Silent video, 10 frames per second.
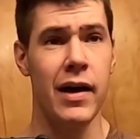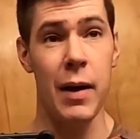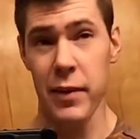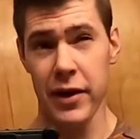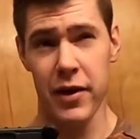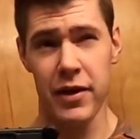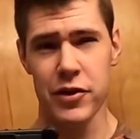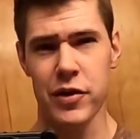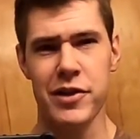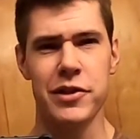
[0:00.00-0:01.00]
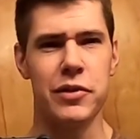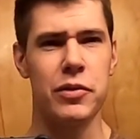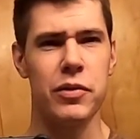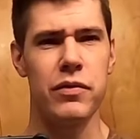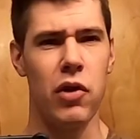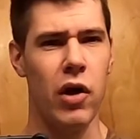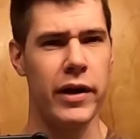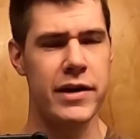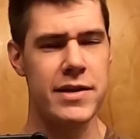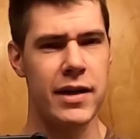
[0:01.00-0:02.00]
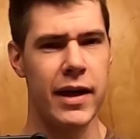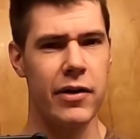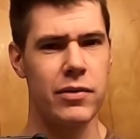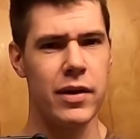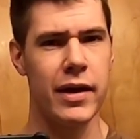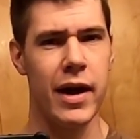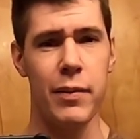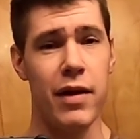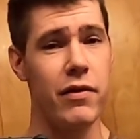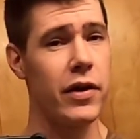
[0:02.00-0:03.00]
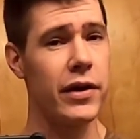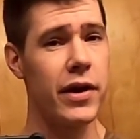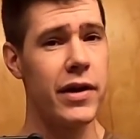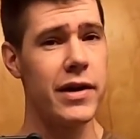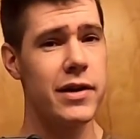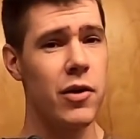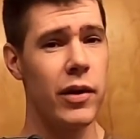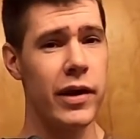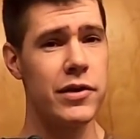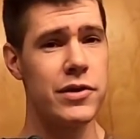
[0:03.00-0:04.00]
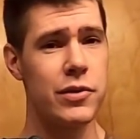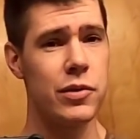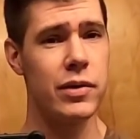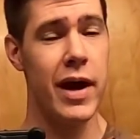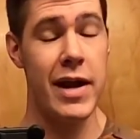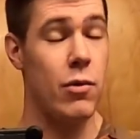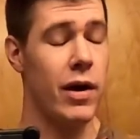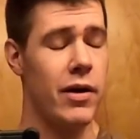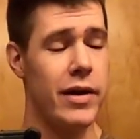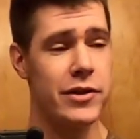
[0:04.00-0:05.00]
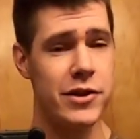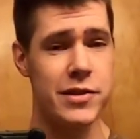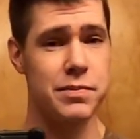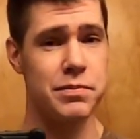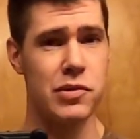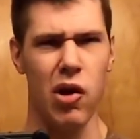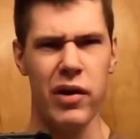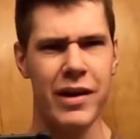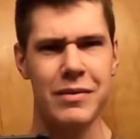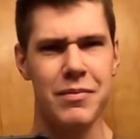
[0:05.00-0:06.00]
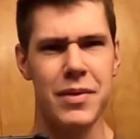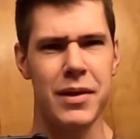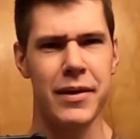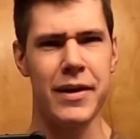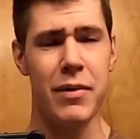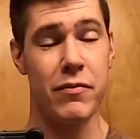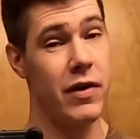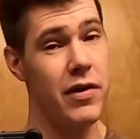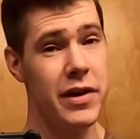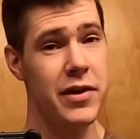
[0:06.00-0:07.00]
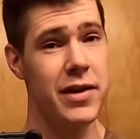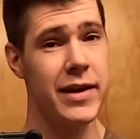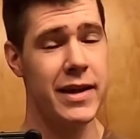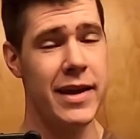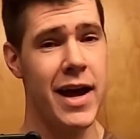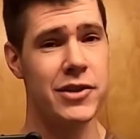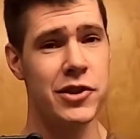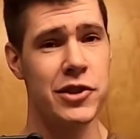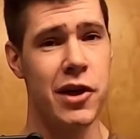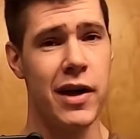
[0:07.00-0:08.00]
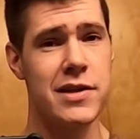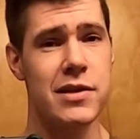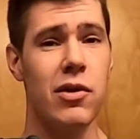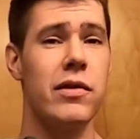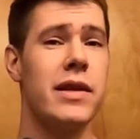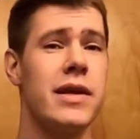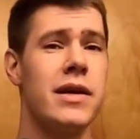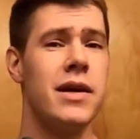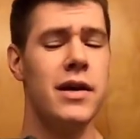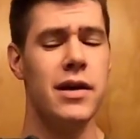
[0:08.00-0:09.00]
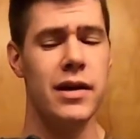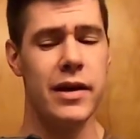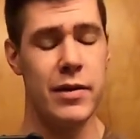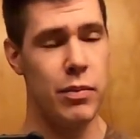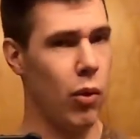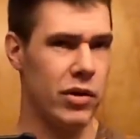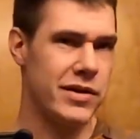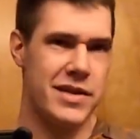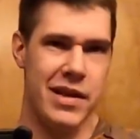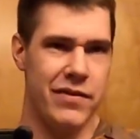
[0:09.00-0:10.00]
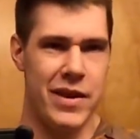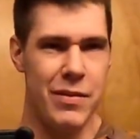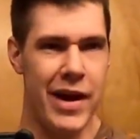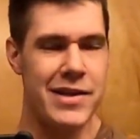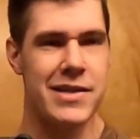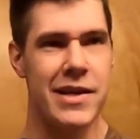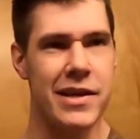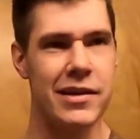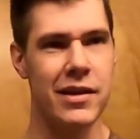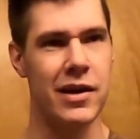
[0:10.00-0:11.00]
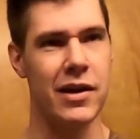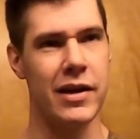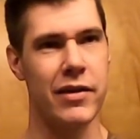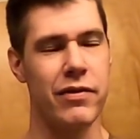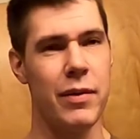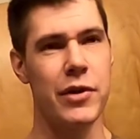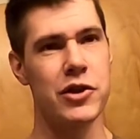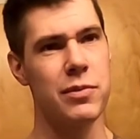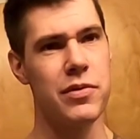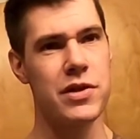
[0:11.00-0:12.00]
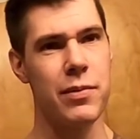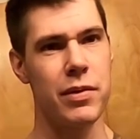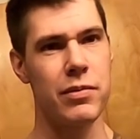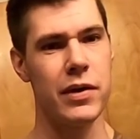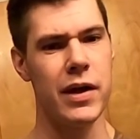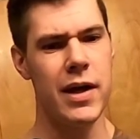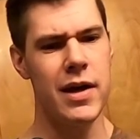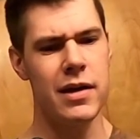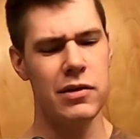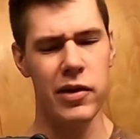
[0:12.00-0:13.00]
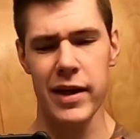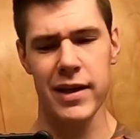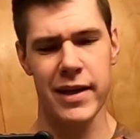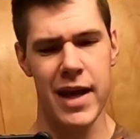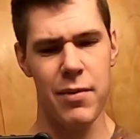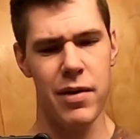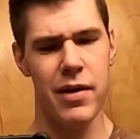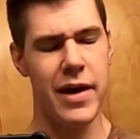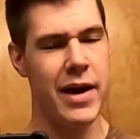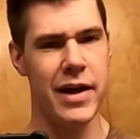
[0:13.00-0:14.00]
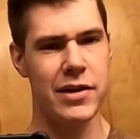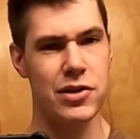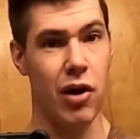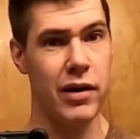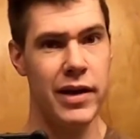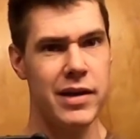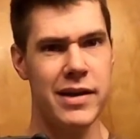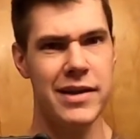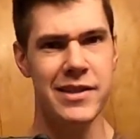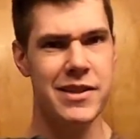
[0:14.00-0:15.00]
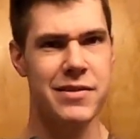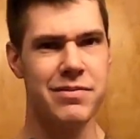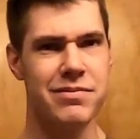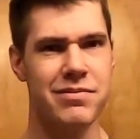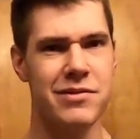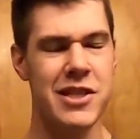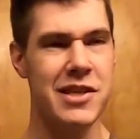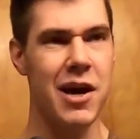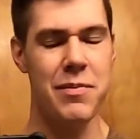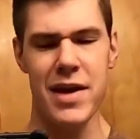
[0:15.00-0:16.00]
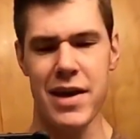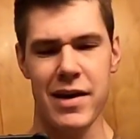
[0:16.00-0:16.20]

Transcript: I'm not good at the traditional vlogging style. I'm not very good at going into anywhere and just talking. I'm very good at getting the action shots and all the uh, important stuff that you might see on like a family trip or something, but looking at the camera and talking, it's just, just not me.